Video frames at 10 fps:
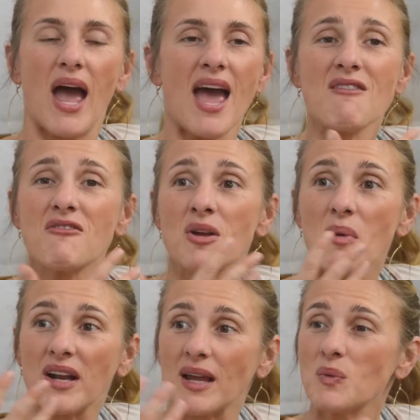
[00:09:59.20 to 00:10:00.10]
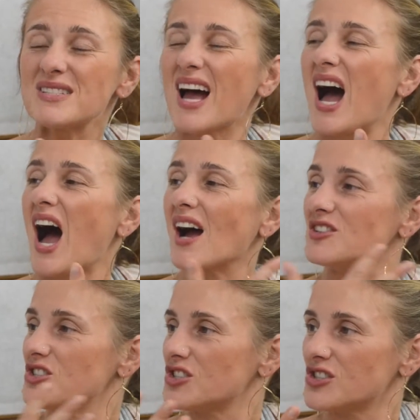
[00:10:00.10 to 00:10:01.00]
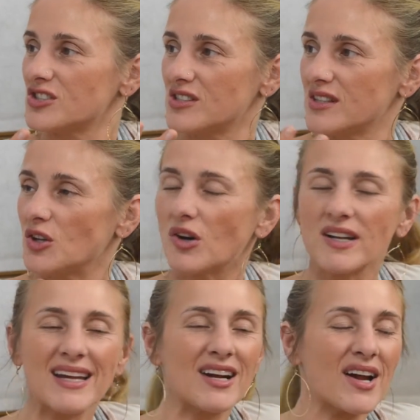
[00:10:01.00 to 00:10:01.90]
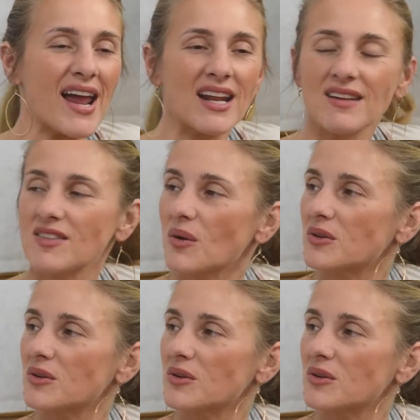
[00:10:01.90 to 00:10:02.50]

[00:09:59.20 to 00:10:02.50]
everybody, it was hush. You couldn't hear any of the